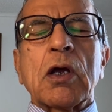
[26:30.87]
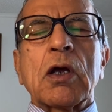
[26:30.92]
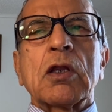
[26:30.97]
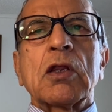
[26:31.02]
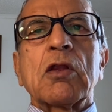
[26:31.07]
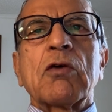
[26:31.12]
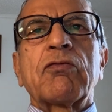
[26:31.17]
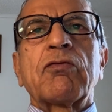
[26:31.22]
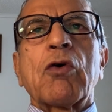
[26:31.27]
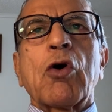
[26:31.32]

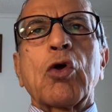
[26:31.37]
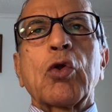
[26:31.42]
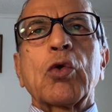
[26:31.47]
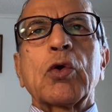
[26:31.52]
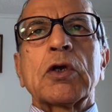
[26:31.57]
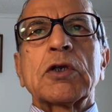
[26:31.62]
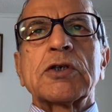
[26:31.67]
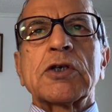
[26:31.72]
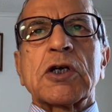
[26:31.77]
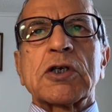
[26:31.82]
the
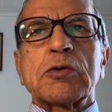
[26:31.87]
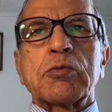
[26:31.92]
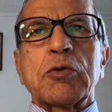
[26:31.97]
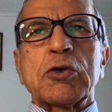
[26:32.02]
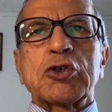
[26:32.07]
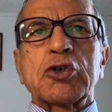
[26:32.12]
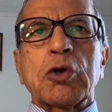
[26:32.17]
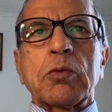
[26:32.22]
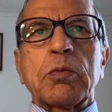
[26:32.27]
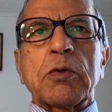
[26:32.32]
following judgment
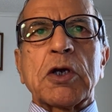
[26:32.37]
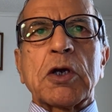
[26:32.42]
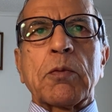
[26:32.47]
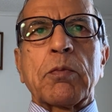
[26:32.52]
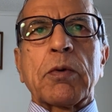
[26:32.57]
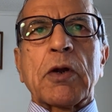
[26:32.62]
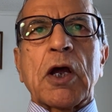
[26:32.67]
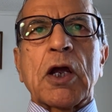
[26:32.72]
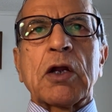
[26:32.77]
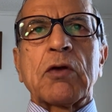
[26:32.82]
should be
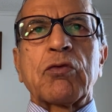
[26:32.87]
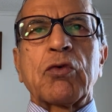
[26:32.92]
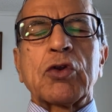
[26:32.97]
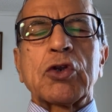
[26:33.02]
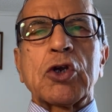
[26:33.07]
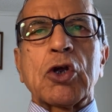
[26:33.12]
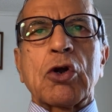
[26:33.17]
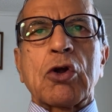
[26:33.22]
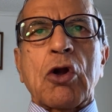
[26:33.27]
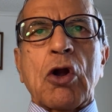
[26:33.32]
applied for
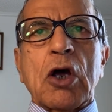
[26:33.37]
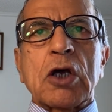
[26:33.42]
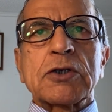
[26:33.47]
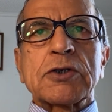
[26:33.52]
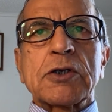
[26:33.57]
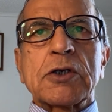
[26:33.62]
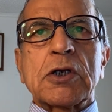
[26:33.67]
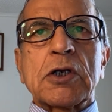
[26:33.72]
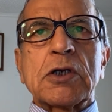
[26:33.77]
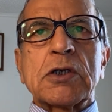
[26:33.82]
the
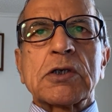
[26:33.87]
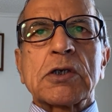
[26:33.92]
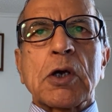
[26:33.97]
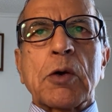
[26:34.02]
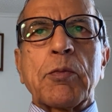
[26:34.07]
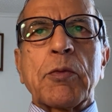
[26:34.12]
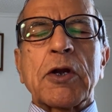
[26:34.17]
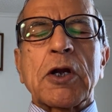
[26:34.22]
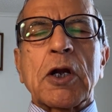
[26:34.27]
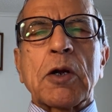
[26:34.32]
atrocities
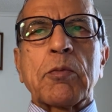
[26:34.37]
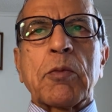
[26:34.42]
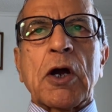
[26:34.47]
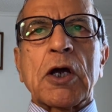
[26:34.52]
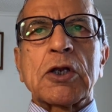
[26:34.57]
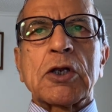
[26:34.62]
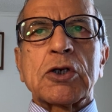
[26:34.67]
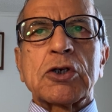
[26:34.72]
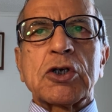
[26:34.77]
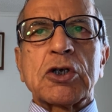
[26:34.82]
committed by
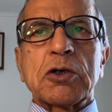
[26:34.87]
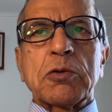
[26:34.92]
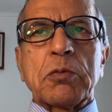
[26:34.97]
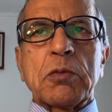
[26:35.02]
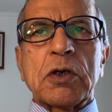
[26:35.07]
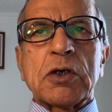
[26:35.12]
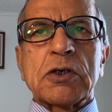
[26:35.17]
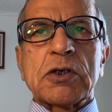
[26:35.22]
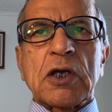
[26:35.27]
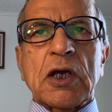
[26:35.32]
the
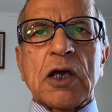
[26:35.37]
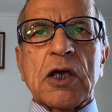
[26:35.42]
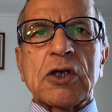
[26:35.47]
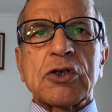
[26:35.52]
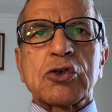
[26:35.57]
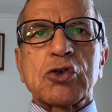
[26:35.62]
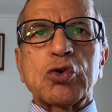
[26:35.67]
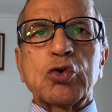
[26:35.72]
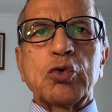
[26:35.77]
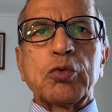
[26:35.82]
Germans
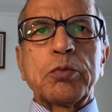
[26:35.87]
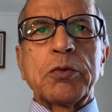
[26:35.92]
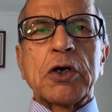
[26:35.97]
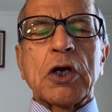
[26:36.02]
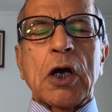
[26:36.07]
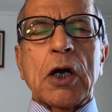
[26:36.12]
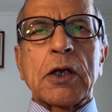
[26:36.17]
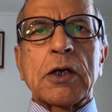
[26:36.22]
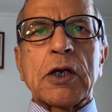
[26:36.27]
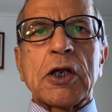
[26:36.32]
against
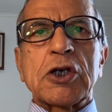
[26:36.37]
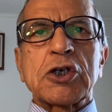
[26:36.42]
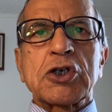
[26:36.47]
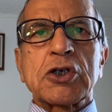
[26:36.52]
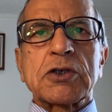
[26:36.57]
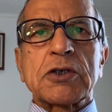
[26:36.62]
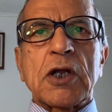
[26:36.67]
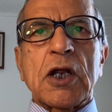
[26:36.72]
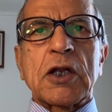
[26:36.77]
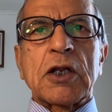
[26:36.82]
UBI
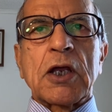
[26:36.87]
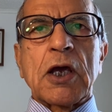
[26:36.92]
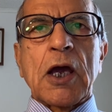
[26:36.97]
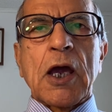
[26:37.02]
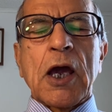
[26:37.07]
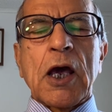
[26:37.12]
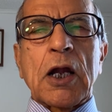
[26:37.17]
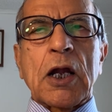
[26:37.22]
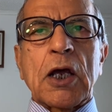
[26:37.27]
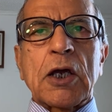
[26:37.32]
nations and their
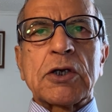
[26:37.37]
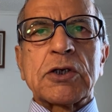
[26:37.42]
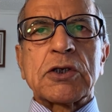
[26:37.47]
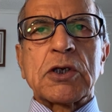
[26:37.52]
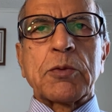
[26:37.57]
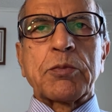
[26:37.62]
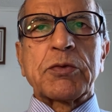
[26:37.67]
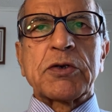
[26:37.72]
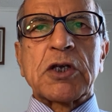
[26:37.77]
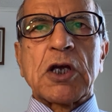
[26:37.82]
allies, the
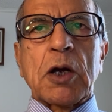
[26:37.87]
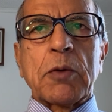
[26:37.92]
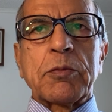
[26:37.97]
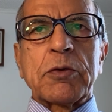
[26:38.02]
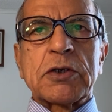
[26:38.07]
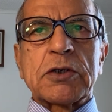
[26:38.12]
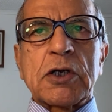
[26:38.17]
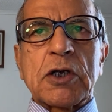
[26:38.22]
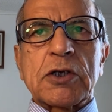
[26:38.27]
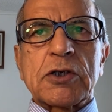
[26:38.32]

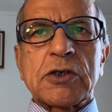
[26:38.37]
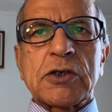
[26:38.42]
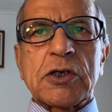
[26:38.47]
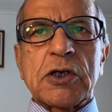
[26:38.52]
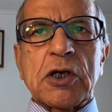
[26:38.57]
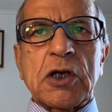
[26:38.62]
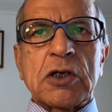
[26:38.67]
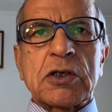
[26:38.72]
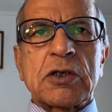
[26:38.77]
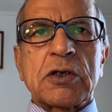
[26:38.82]
Punjabis and
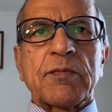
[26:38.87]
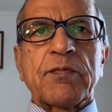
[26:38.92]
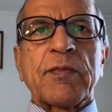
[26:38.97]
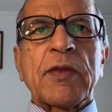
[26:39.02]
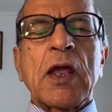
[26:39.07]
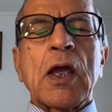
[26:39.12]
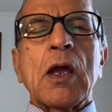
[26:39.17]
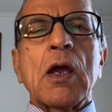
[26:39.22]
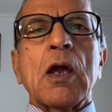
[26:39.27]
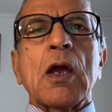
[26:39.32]
Sikhs.
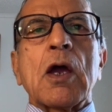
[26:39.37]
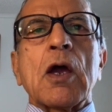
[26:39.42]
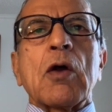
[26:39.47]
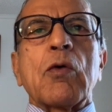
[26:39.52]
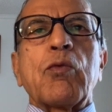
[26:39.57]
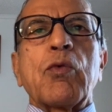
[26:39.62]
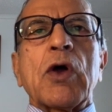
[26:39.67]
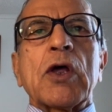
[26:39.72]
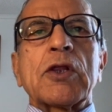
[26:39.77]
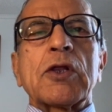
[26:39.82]

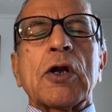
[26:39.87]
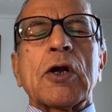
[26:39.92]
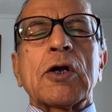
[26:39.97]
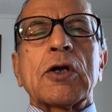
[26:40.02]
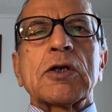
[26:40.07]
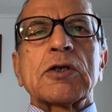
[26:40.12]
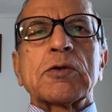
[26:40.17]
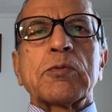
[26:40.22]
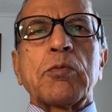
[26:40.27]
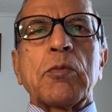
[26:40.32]
Whether it
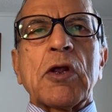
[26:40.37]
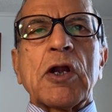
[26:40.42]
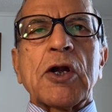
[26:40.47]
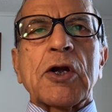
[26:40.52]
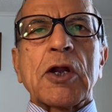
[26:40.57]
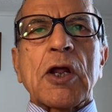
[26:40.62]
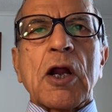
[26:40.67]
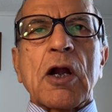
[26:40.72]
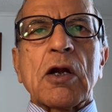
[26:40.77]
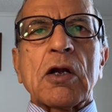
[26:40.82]
is
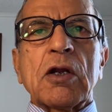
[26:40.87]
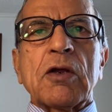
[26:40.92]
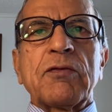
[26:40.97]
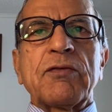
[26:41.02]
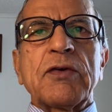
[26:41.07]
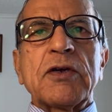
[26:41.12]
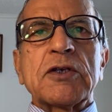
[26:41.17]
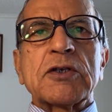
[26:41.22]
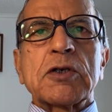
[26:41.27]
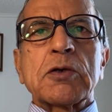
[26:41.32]
militarily
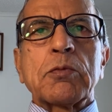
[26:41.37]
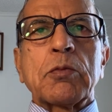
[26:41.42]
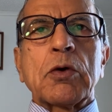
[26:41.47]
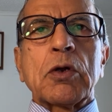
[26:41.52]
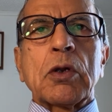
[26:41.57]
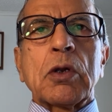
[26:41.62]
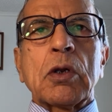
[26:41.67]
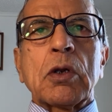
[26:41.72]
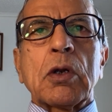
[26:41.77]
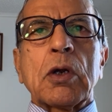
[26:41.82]

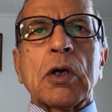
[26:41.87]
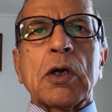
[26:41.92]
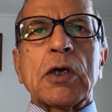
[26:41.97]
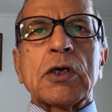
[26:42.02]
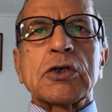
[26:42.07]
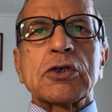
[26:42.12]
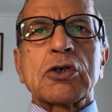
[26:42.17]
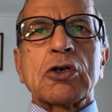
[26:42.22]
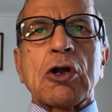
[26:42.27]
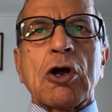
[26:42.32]
feasible
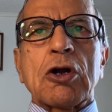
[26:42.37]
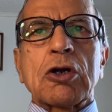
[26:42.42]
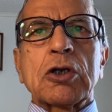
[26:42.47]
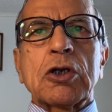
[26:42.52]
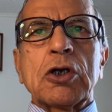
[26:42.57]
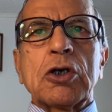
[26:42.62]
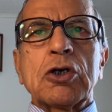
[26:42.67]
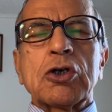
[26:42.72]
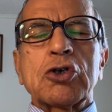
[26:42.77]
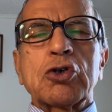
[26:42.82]
is not
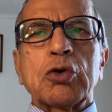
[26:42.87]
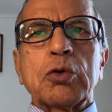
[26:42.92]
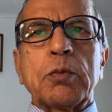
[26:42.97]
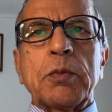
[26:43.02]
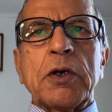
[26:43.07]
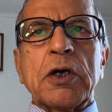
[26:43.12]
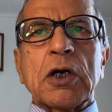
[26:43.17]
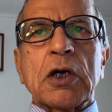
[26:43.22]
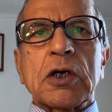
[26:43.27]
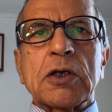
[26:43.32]
the issue
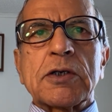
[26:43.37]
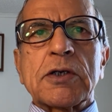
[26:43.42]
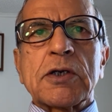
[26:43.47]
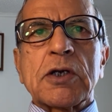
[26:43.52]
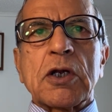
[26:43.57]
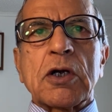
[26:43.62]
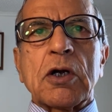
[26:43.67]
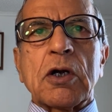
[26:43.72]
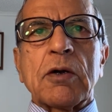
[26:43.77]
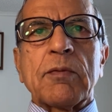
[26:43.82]
being
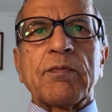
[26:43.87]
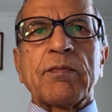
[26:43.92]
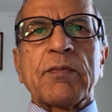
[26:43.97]
considered.